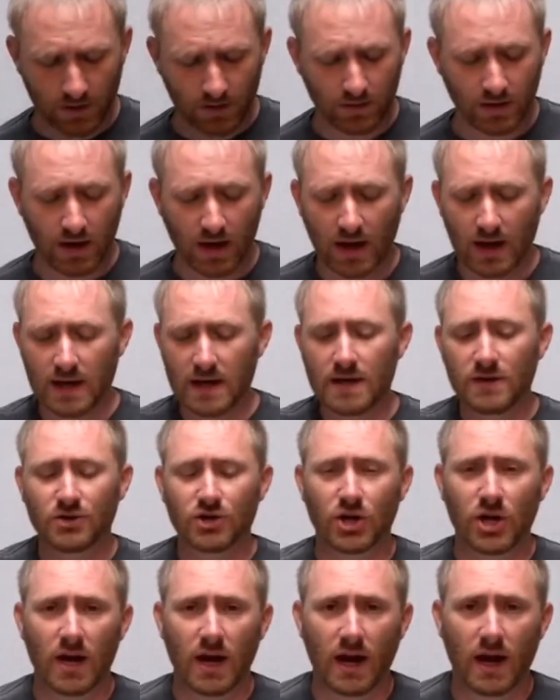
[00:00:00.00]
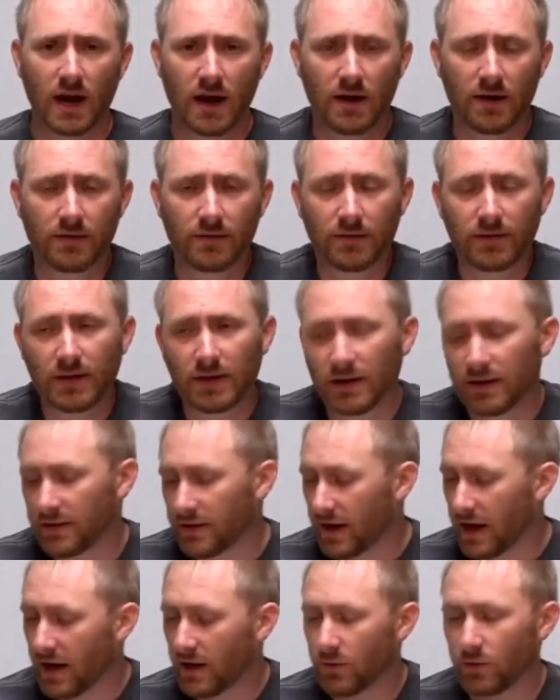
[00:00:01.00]
They each have, they
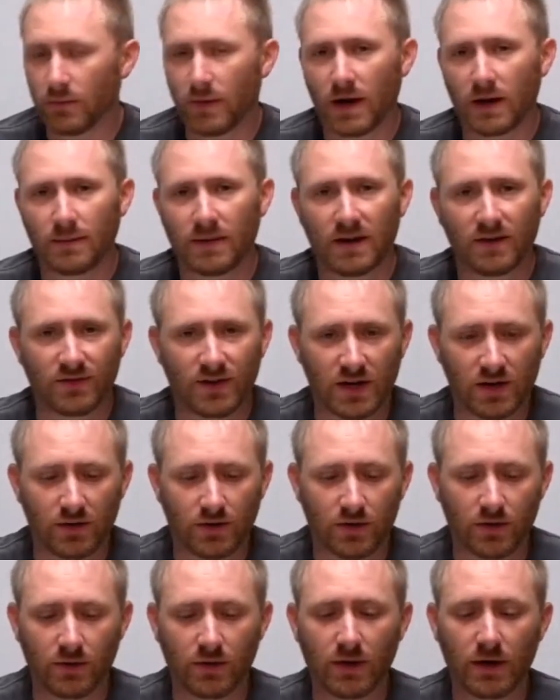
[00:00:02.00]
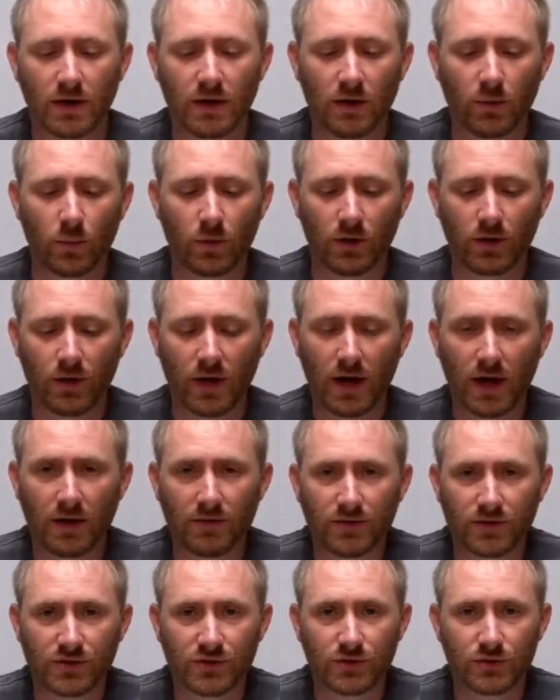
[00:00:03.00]
kind of remind me of the Eero, where you
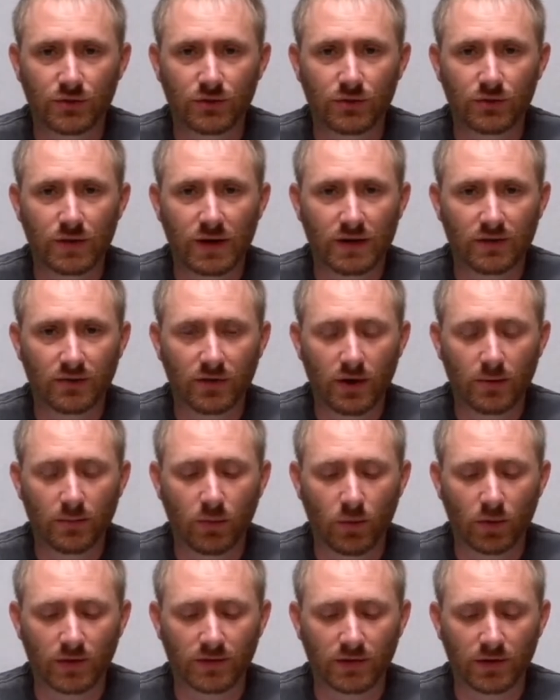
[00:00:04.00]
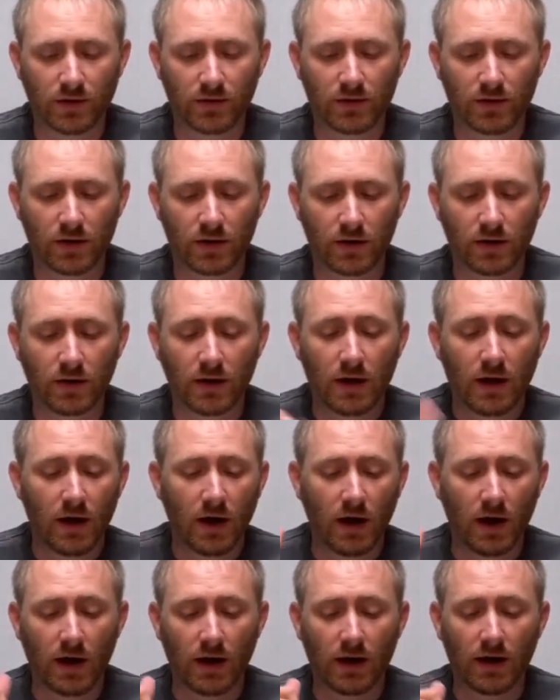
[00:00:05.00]
have the 2 Ethernet ports on there.
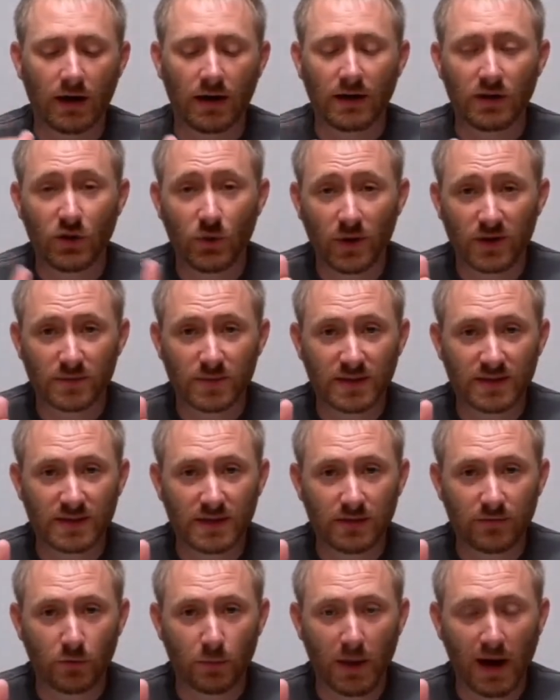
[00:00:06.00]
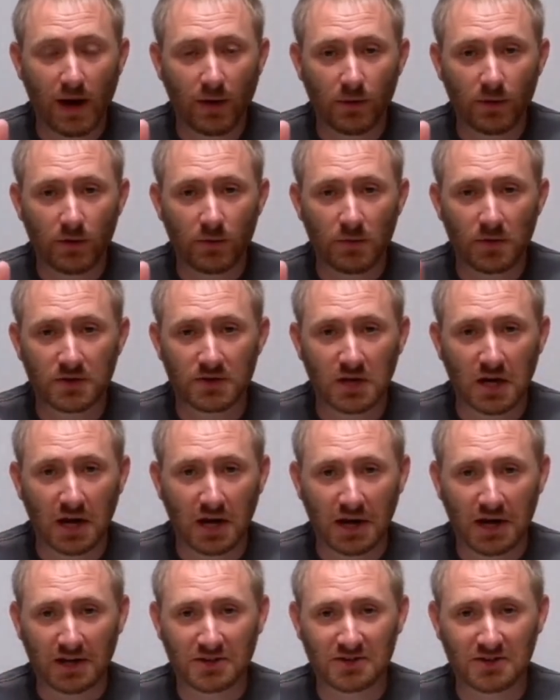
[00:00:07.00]
USB-C for power, which
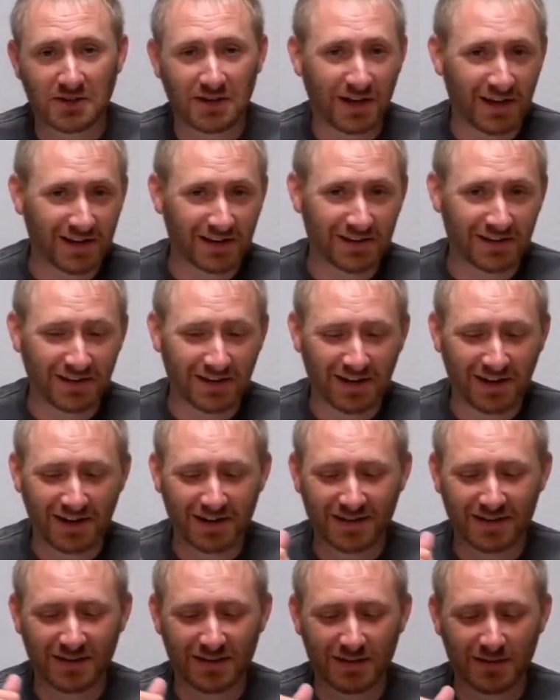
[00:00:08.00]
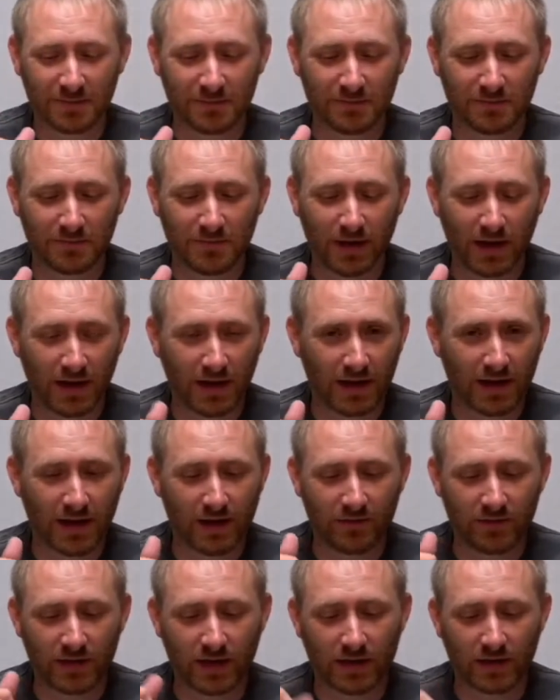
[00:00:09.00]
I actually like it a lot. I like
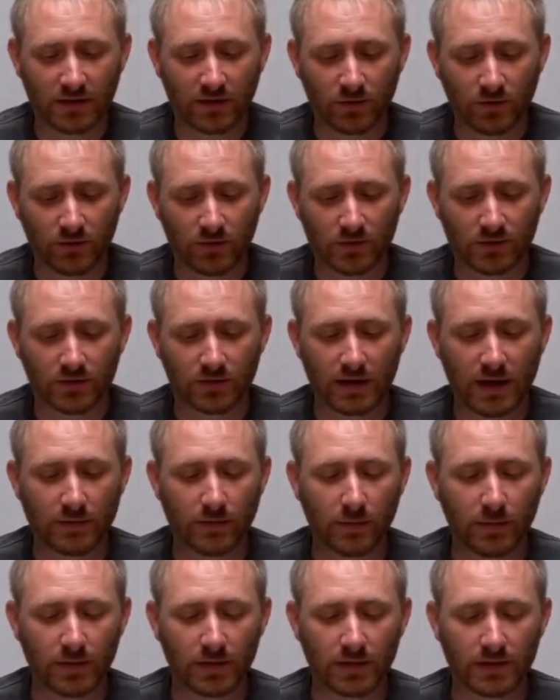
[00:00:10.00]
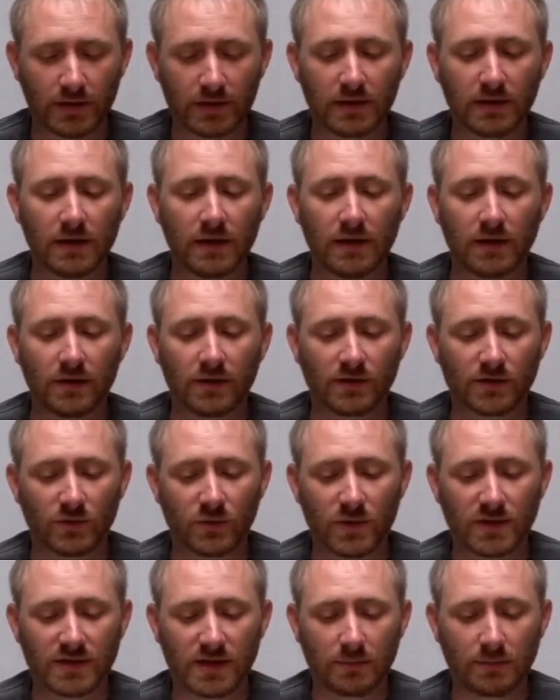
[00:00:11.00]
having that universal capability. There's a
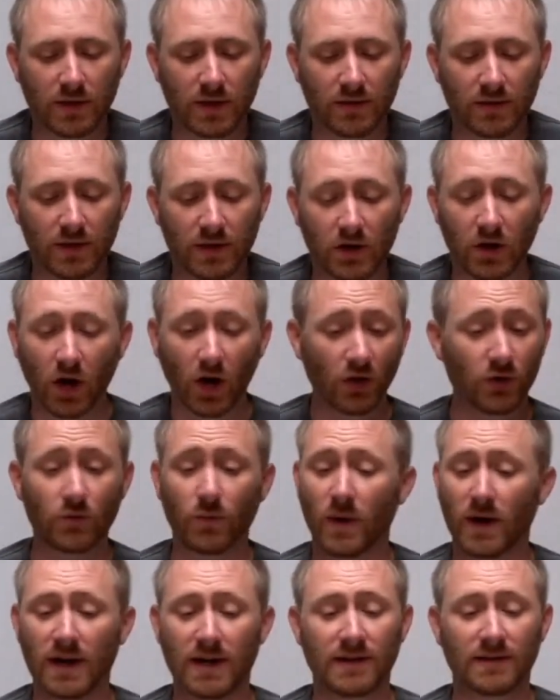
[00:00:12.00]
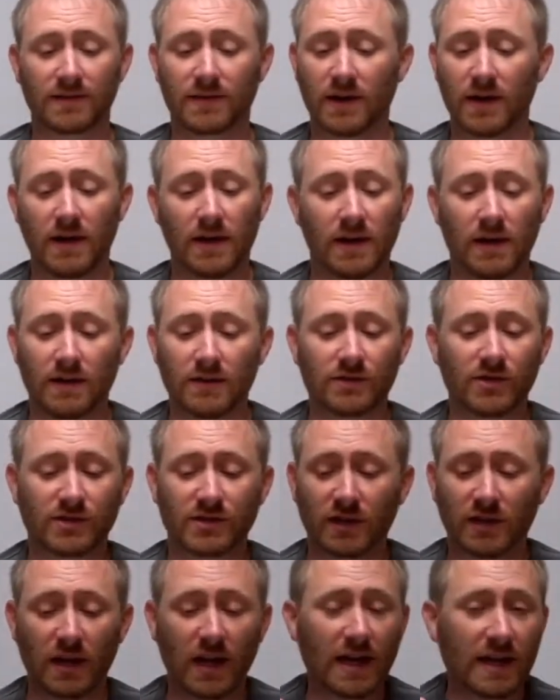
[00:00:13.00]
reset button there. Otherwise, just
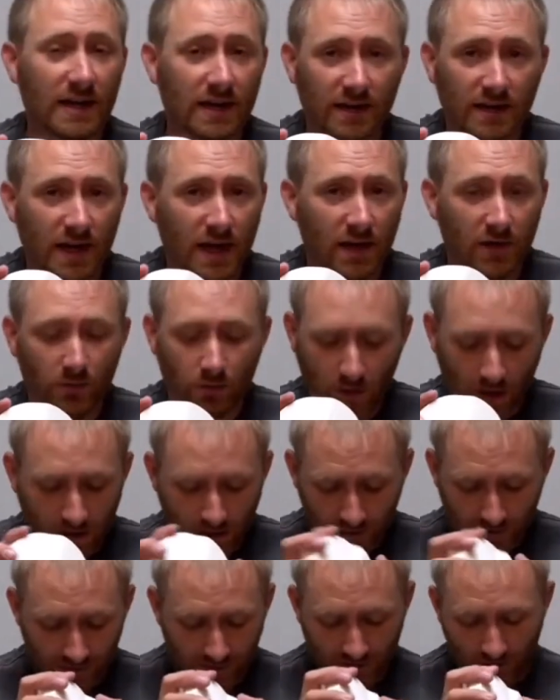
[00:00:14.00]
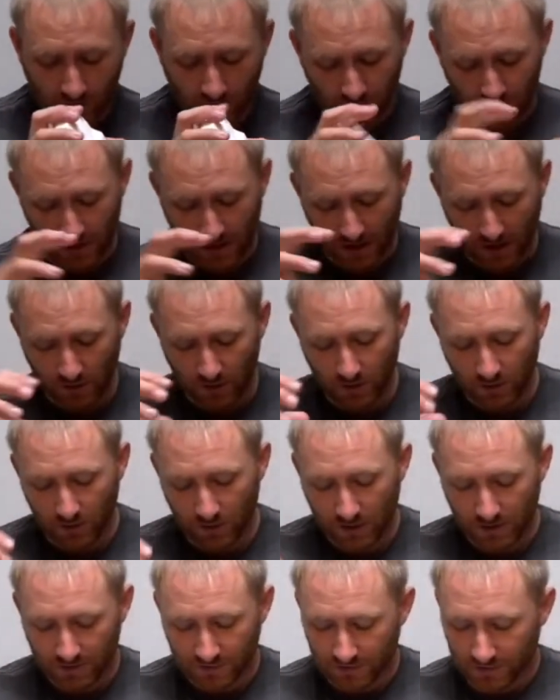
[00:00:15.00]
a light indicator right in the center of the Deco
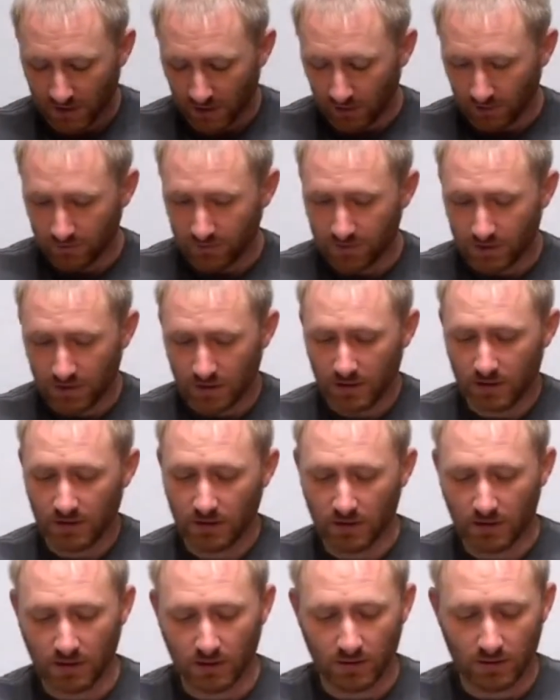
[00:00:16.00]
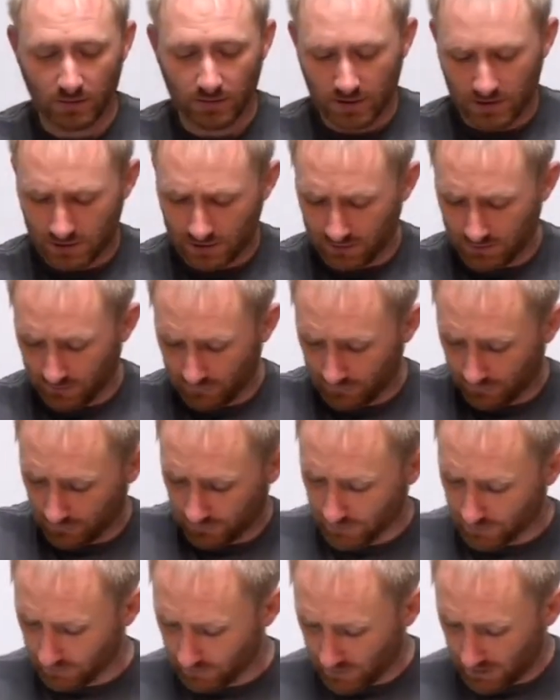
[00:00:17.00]
unit itself.
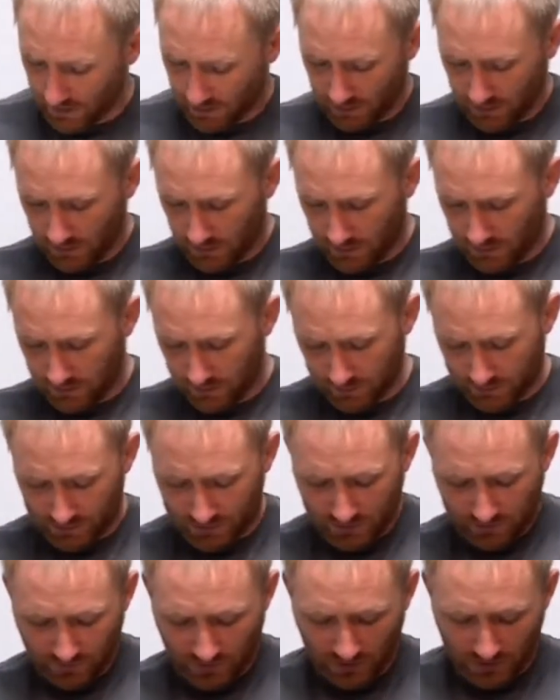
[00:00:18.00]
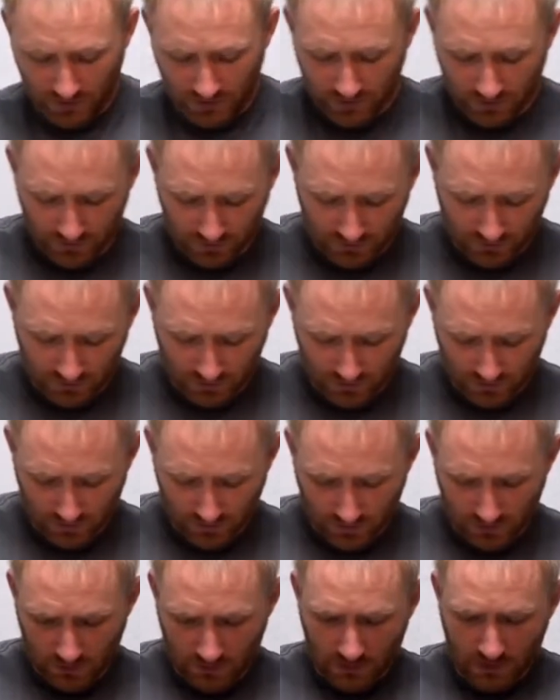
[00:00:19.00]
From there, let's see if I can get this
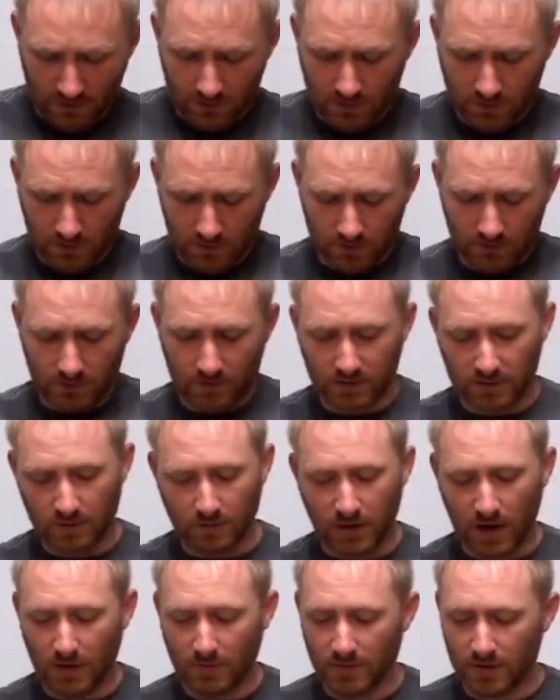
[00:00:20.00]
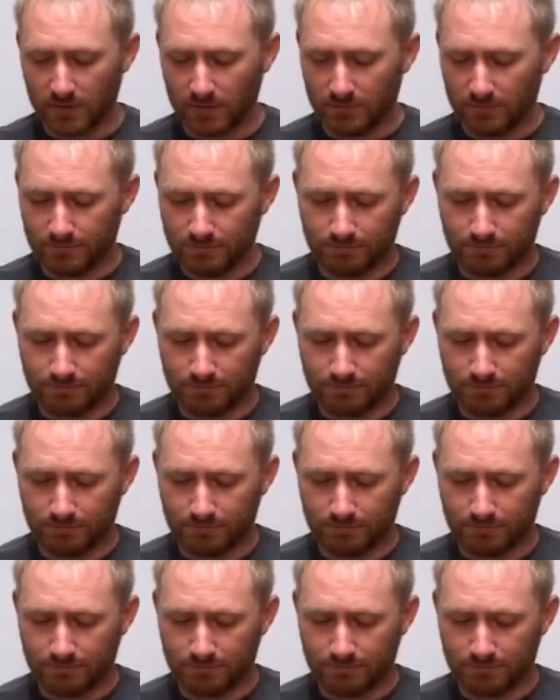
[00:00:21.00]
thing to pop up.